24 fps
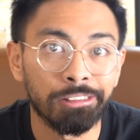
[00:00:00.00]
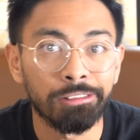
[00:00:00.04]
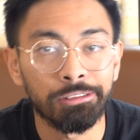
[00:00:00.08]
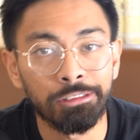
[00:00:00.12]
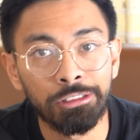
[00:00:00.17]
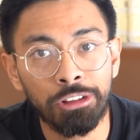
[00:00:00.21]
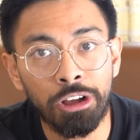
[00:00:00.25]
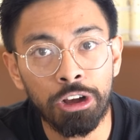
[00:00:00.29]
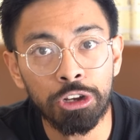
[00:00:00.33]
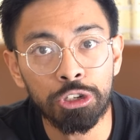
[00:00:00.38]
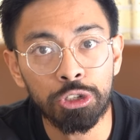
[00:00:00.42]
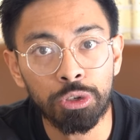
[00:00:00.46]

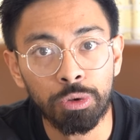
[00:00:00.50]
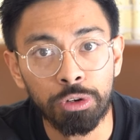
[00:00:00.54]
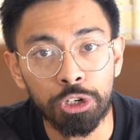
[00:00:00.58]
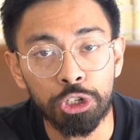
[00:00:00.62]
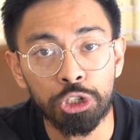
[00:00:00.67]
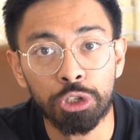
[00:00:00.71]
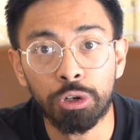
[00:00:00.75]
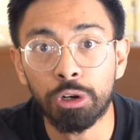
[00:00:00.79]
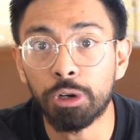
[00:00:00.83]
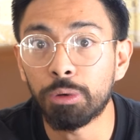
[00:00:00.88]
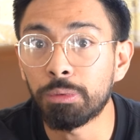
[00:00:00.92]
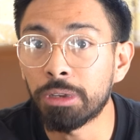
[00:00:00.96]
Long story
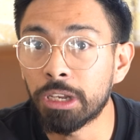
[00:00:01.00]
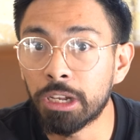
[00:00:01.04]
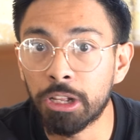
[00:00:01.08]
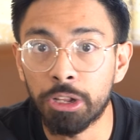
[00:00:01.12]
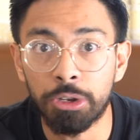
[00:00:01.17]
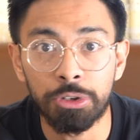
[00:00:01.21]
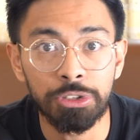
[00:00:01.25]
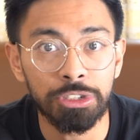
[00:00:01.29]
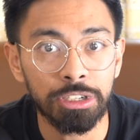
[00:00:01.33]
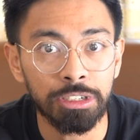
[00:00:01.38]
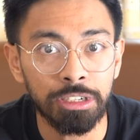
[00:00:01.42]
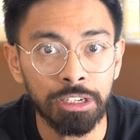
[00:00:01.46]
short, we
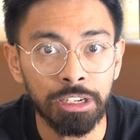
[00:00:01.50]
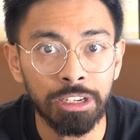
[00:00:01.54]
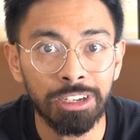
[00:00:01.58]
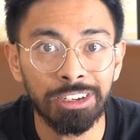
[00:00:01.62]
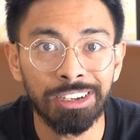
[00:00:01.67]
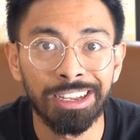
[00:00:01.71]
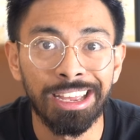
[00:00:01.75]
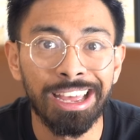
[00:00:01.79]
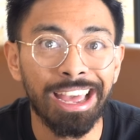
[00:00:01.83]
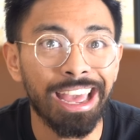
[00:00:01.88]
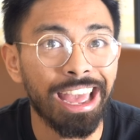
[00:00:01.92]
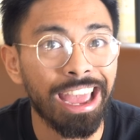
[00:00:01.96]
closed the
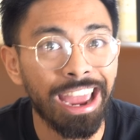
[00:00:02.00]
deal.